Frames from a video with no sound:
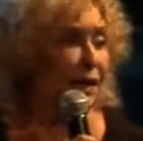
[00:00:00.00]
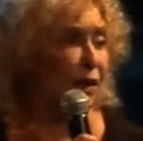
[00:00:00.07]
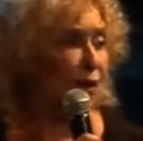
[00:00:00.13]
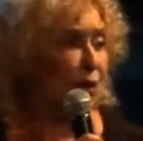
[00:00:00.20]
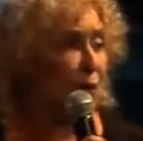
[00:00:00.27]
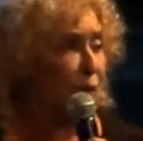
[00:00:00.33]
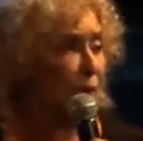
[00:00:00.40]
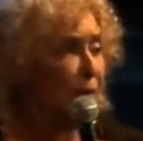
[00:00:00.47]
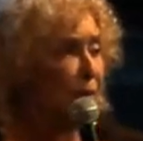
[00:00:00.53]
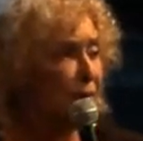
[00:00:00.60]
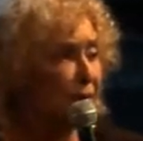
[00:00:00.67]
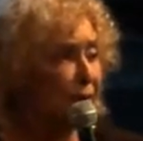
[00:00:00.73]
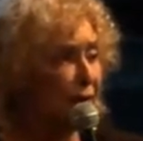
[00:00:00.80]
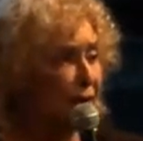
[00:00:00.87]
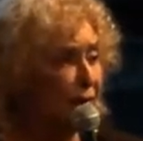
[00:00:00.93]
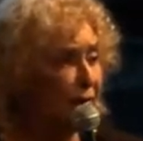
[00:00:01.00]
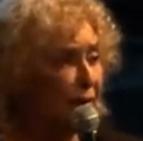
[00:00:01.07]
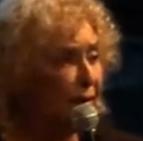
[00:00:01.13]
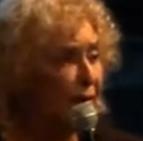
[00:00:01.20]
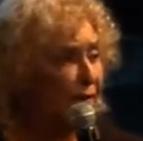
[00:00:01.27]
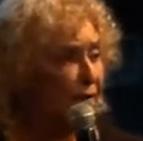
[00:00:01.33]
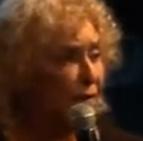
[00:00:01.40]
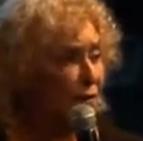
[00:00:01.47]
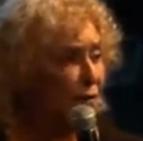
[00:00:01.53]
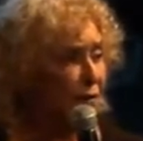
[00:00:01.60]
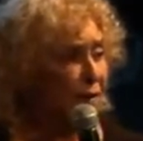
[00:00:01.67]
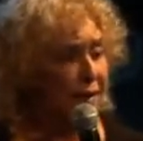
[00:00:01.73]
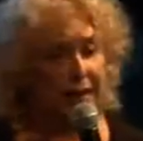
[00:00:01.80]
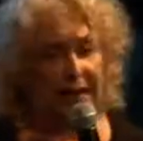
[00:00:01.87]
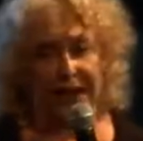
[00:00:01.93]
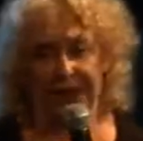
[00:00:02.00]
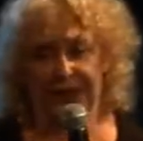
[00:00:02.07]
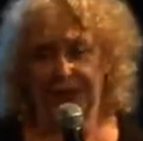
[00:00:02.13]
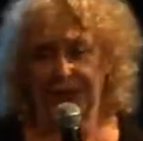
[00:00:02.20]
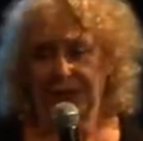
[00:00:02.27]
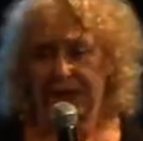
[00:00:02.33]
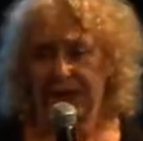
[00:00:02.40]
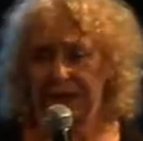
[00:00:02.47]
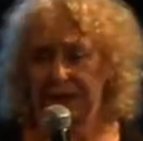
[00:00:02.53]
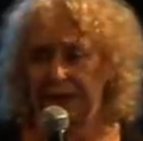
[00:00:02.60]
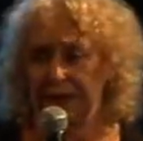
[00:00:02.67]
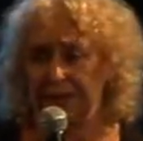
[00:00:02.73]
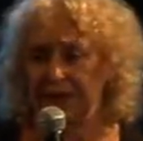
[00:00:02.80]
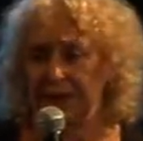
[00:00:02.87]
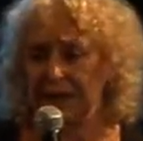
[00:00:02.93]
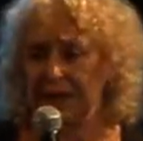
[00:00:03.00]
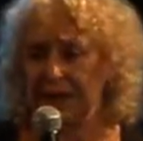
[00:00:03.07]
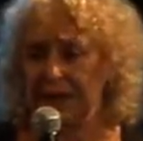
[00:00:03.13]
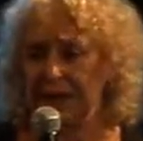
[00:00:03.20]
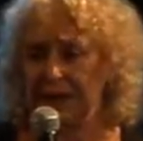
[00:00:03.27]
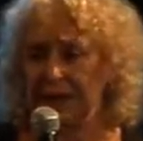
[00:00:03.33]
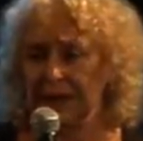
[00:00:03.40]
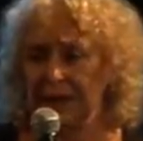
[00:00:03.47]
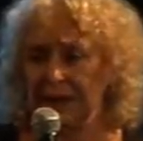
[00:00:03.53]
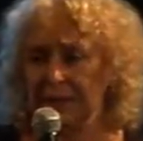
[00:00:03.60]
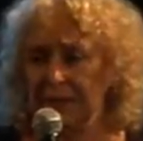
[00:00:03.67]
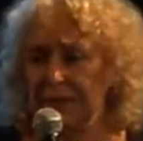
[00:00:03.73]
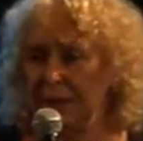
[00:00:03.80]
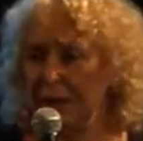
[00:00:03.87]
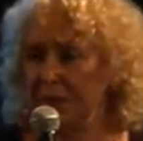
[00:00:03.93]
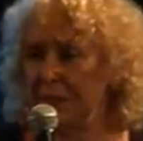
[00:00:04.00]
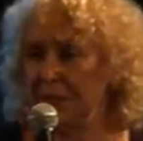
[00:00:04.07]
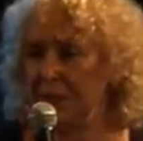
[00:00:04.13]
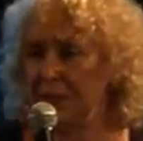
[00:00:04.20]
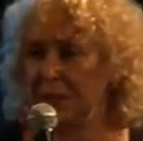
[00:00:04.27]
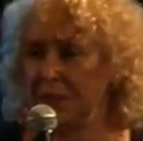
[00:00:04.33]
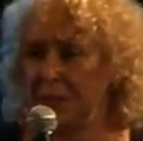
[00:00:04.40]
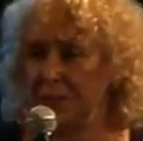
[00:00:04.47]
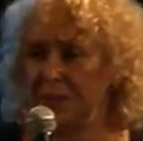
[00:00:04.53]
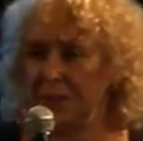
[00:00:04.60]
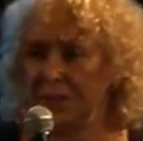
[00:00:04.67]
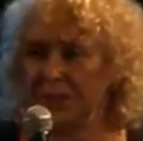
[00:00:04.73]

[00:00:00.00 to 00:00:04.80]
Elga Wimmer's gallery shortly after 9 11, and many people